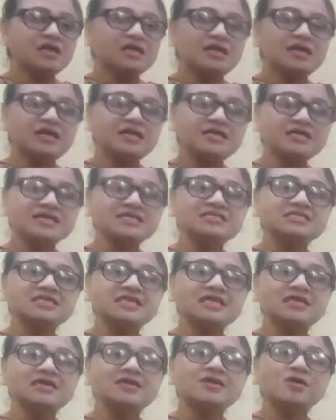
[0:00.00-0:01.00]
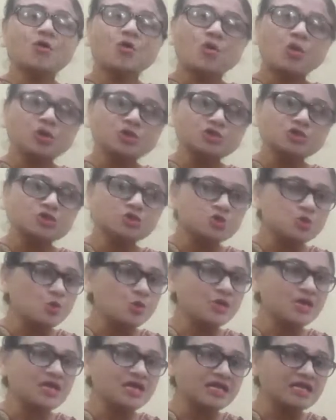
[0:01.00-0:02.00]
it is there
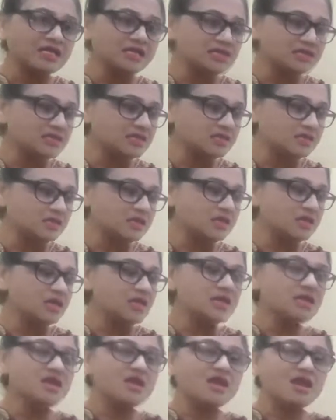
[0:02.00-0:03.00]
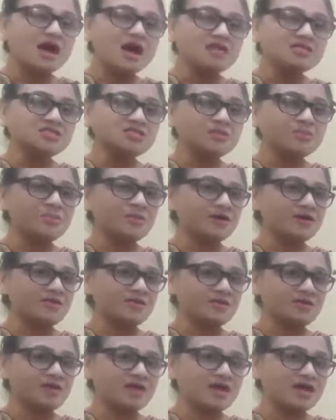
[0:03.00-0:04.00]
also in the last
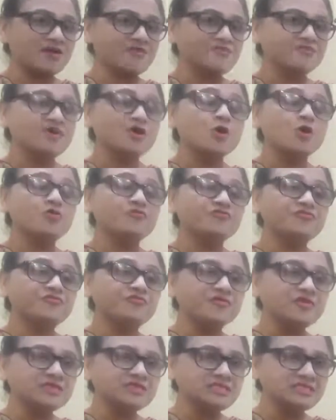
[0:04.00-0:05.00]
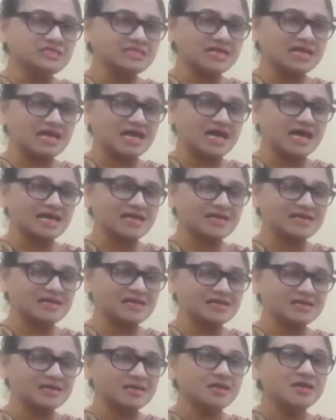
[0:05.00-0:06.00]
paragraph, first
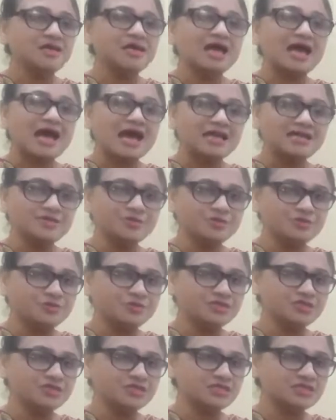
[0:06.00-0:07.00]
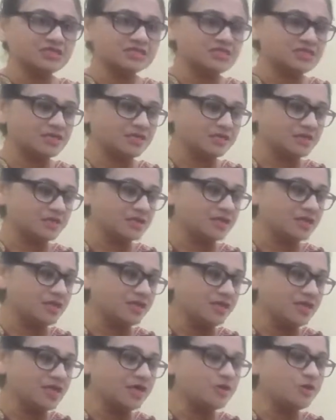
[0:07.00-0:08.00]
line. Alliteration is there
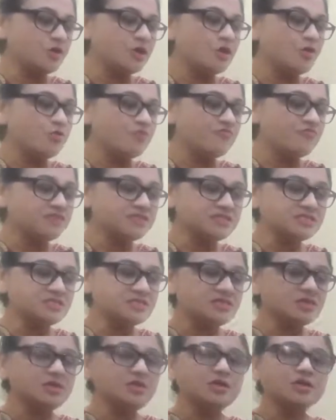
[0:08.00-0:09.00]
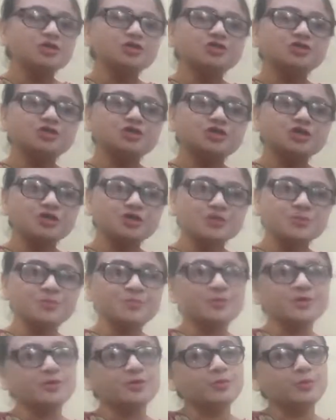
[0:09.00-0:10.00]
in whistle, chirrup,
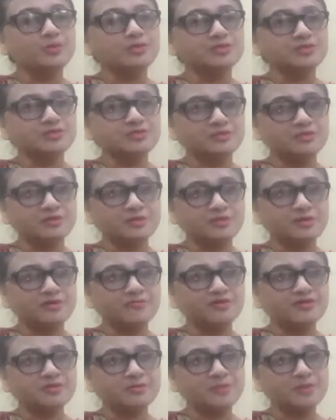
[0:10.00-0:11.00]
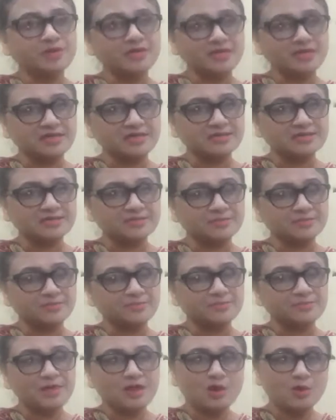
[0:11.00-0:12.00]
whisperings.
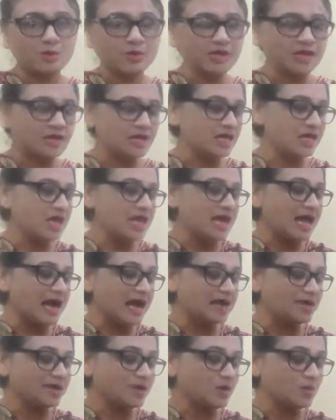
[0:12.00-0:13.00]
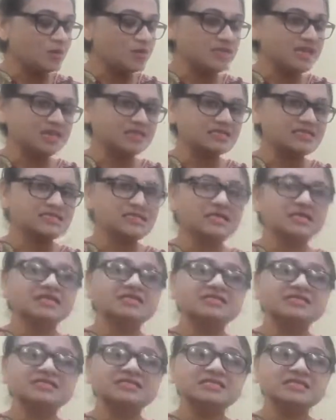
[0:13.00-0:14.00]
Okay. And now next is
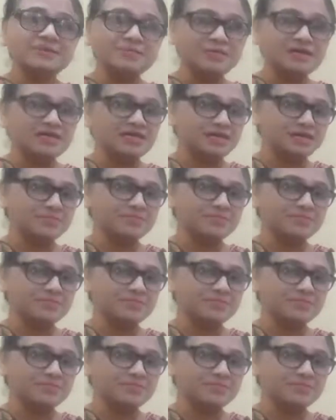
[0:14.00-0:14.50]
simile.